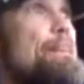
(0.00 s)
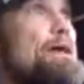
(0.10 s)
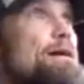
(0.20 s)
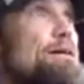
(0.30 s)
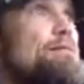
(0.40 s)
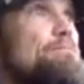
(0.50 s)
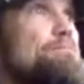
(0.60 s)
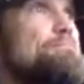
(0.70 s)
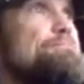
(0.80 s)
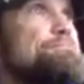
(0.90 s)

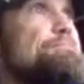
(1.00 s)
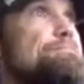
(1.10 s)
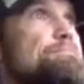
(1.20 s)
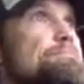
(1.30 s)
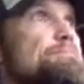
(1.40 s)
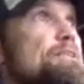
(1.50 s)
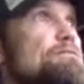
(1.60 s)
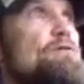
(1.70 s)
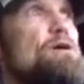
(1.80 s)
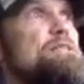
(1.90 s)
The
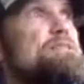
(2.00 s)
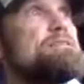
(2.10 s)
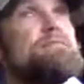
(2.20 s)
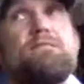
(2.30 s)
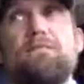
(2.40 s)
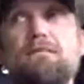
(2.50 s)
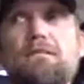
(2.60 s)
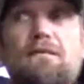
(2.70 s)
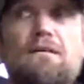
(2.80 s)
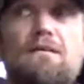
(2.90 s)
voice
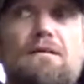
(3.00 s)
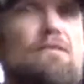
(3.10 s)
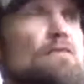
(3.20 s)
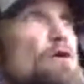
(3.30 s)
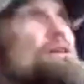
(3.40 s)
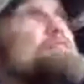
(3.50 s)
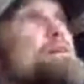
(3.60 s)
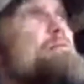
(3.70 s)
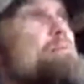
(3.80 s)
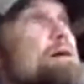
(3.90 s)
of
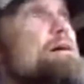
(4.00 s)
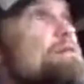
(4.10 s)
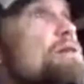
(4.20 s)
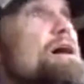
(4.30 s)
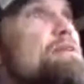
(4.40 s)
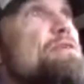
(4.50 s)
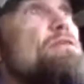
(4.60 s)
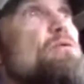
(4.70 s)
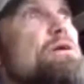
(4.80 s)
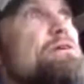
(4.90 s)
him that crieth in the
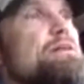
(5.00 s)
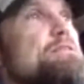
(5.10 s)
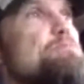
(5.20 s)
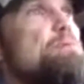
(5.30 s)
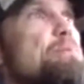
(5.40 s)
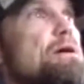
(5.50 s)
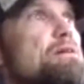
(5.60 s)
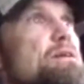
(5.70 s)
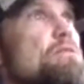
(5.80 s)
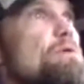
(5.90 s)
wilderness, prepare
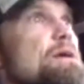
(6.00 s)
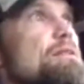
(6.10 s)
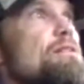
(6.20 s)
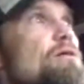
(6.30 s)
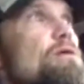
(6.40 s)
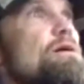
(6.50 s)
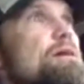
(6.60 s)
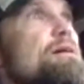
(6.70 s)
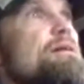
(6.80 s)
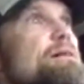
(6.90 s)
ye the way of the Lord.
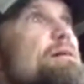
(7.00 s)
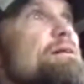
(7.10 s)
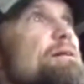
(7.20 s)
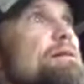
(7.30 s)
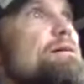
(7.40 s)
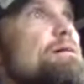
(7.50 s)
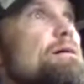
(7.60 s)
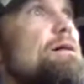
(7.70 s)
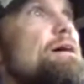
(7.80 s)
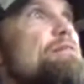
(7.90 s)

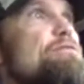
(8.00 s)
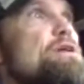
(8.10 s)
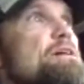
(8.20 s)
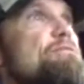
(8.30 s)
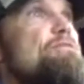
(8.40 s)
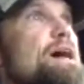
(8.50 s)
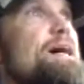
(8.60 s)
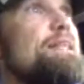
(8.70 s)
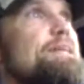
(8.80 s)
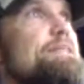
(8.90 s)
Every
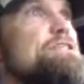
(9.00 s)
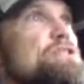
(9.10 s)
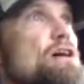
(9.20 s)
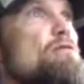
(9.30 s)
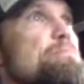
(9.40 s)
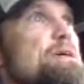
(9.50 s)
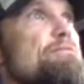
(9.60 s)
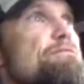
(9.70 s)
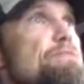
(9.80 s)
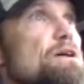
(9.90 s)
valley shall be
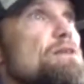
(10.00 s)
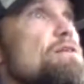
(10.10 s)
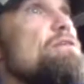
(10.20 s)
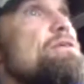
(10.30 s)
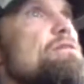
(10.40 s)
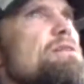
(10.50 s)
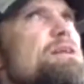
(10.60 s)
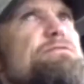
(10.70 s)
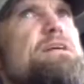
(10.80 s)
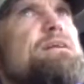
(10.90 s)
filled or
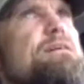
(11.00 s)
lifted,